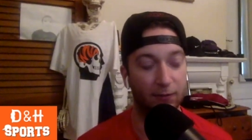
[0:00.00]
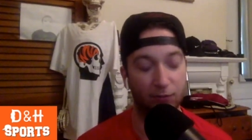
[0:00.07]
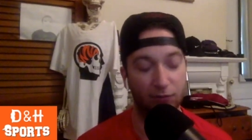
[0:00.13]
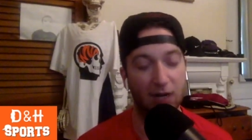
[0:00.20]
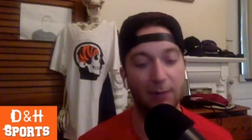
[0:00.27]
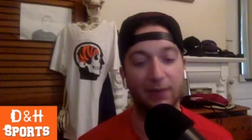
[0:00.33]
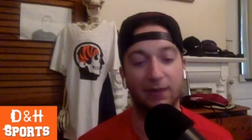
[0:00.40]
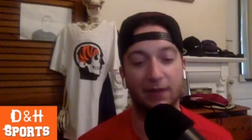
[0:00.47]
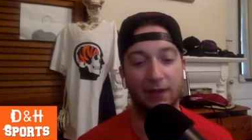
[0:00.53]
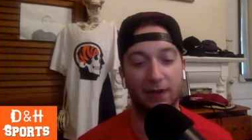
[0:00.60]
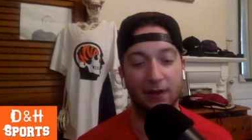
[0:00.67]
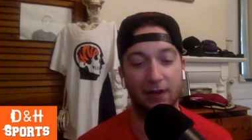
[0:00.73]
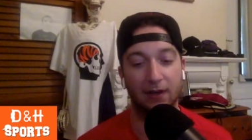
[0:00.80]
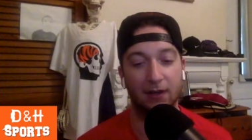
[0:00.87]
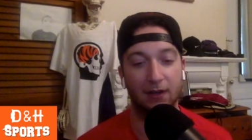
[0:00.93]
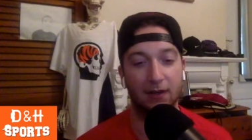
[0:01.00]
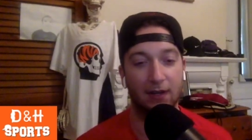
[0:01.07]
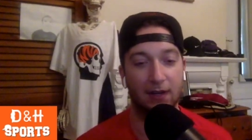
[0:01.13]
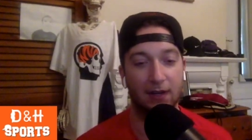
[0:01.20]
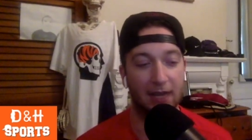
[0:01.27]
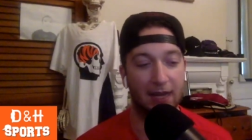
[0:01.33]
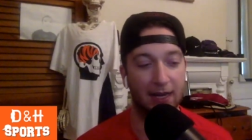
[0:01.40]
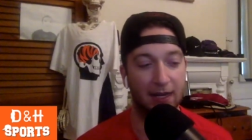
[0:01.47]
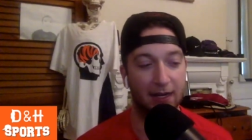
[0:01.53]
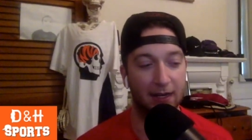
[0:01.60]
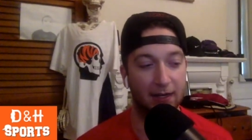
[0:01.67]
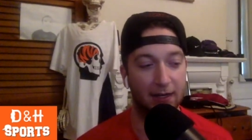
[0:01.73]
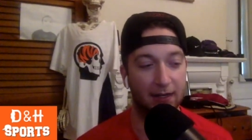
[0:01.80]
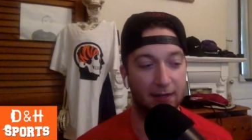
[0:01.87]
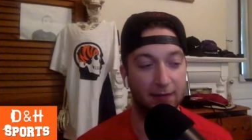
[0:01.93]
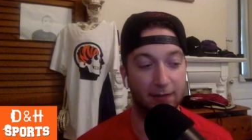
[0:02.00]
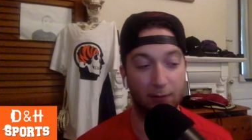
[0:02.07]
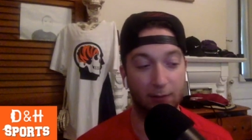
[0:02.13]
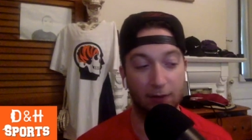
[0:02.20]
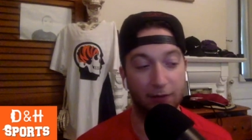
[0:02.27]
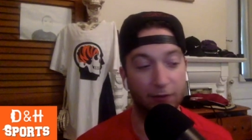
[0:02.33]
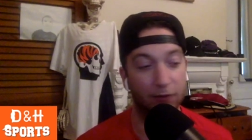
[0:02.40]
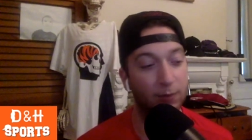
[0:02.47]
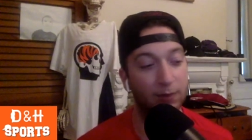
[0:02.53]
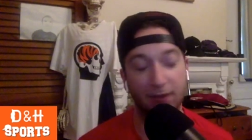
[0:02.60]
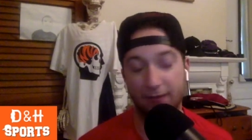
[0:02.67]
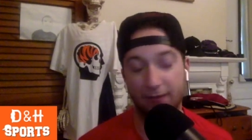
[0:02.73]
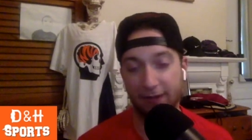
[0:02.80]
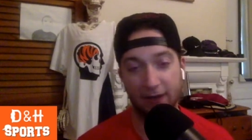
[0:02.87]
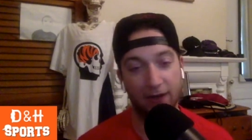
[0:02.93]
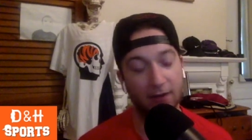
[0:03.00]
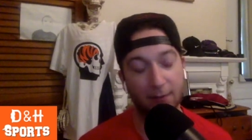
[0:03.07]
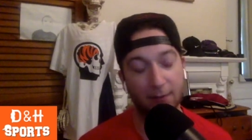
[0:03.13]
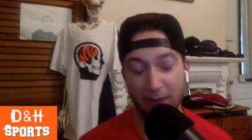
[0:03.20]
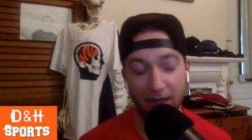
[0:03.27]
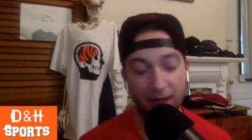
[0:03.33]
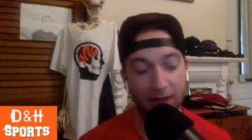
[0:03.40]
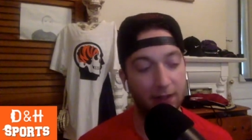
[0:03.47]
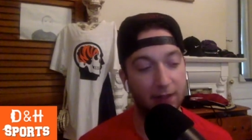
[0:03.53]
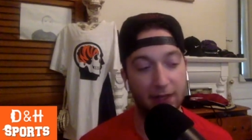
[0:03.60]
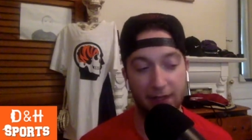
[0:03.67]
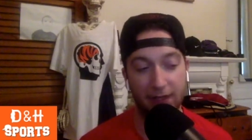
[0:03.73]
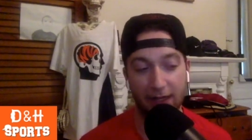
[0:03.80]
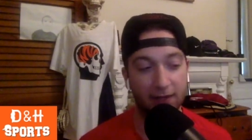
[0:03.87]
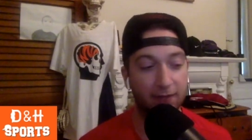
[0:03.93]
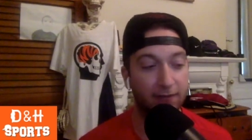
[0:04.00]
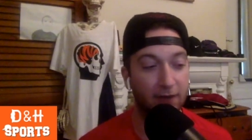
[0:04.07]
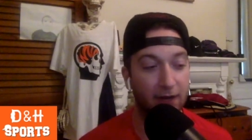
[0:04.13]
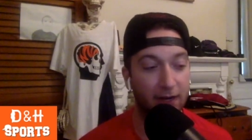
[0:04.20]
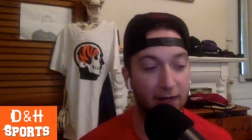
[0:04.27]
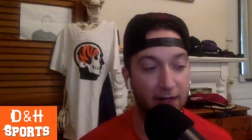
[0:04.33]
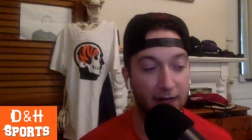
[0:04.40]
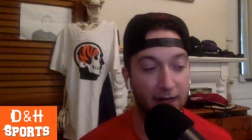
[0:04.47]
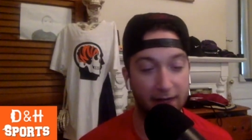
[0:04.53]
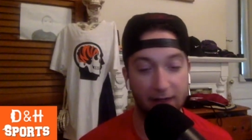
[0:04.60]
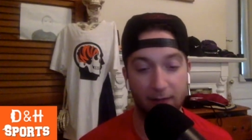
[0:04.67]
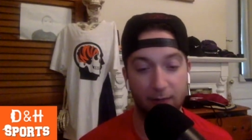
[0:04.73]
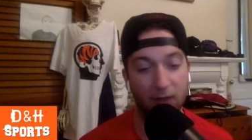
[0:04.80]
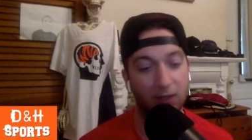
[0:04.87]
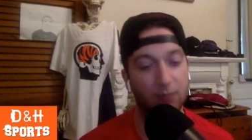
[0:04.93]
promise great. there. And if they want to throw him into the fire immediately, that that's fine. I think Billy